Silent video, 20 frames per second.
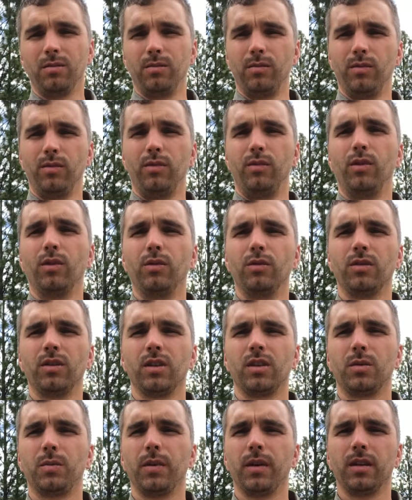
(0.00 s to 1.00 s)
those
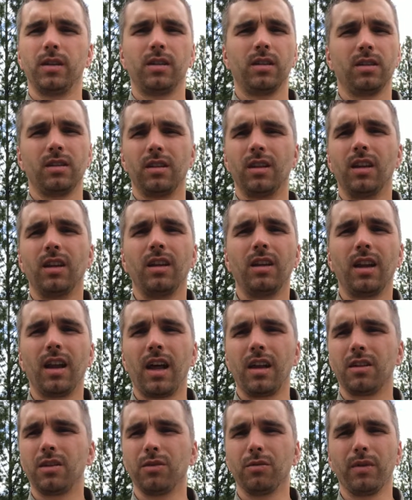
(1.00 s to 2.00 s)
experiences,
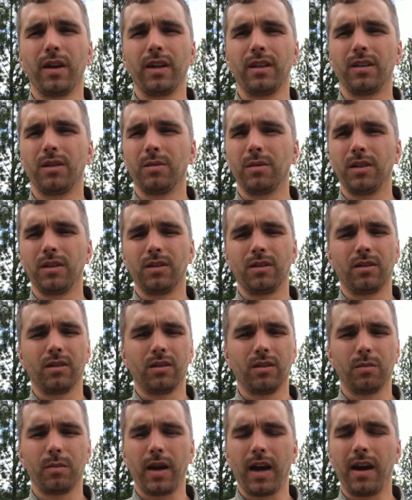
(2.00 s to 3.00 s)
not to rate them as good
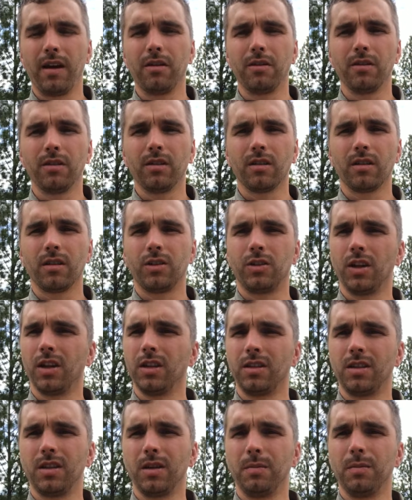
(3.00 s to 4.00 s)
or bad or
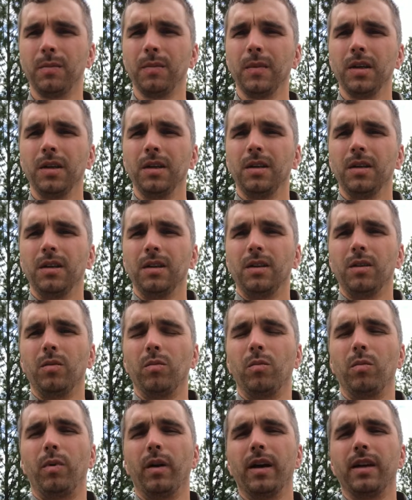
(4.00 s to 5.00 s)
judge them,
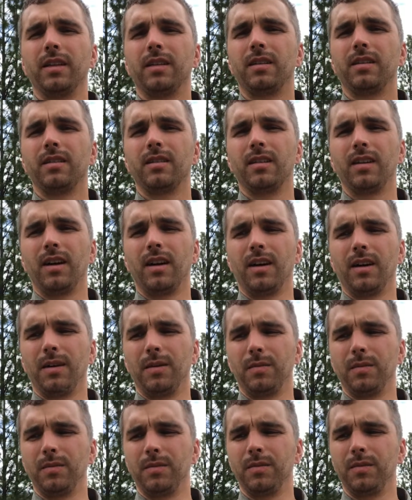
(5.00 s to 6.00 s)
but
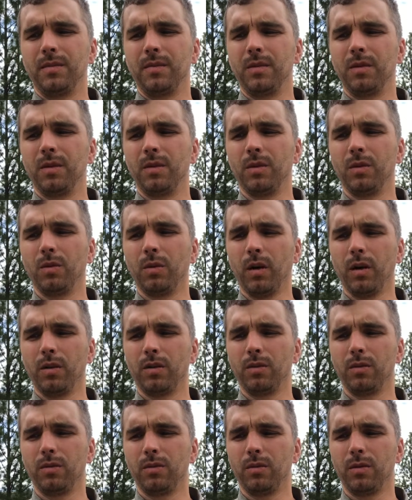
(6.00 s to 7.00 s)

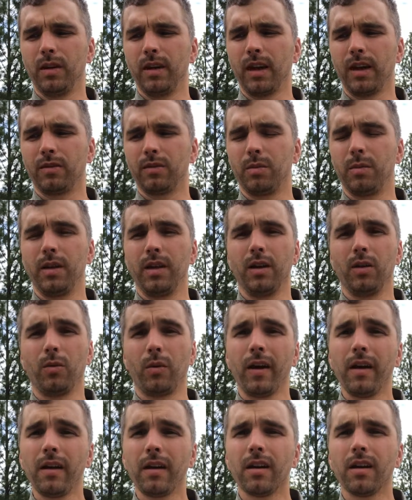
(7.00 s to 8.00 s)
what we have to be
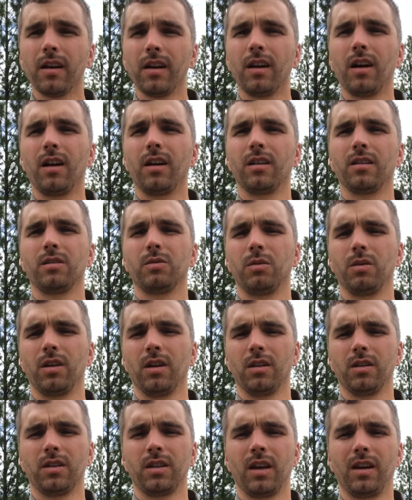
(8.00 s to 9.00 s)
aware and honest with
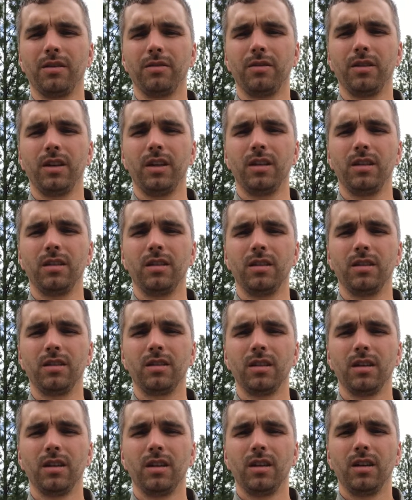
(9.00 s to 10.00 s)
ourselves is
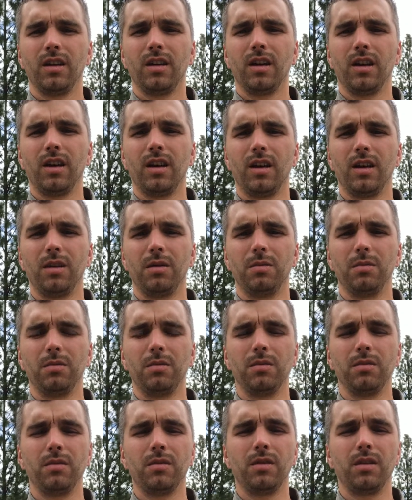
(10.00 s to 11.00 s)

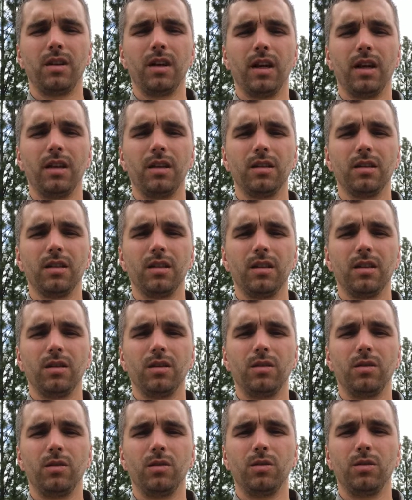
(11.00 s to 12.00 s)
that
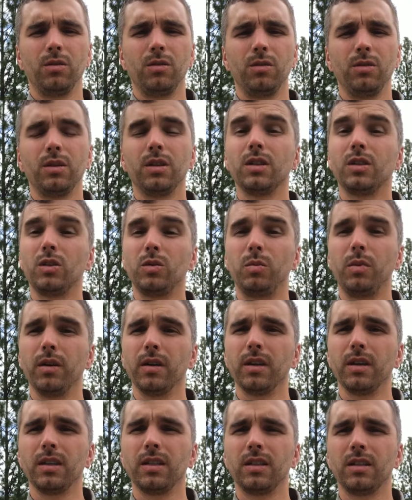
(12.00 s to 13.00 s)
those
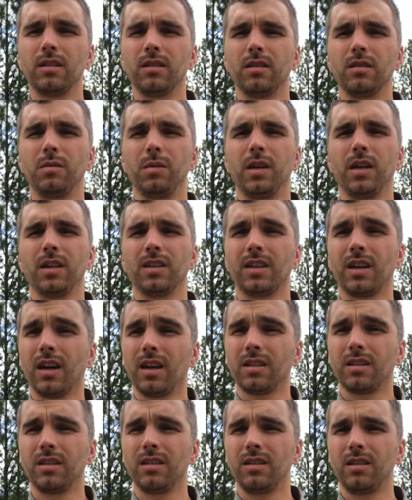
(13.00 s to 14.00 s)
experiences, because
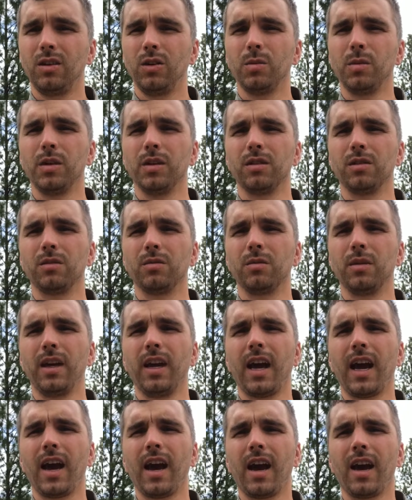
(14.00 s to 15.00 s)
us as humans, we
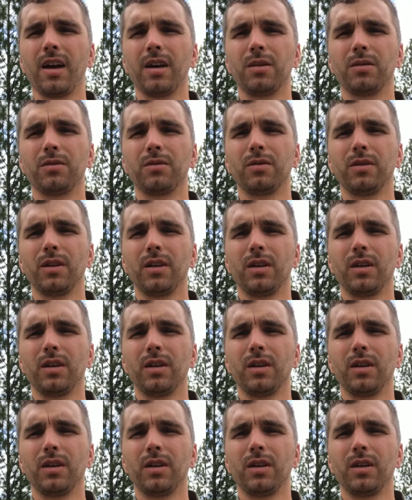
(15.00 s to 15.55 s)
have